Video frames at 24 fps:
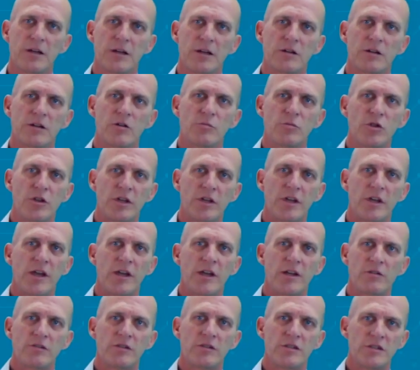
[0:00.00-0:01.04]

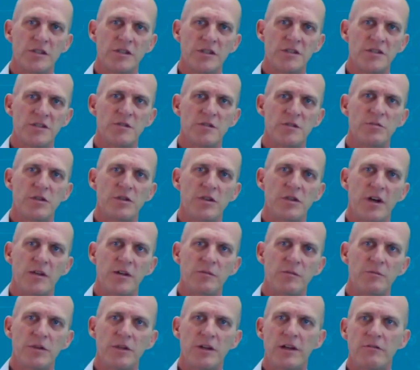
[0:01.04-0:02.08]
communicate on the
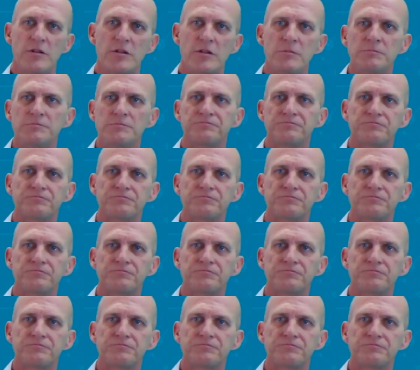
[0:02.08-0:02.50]
TCP/IP level.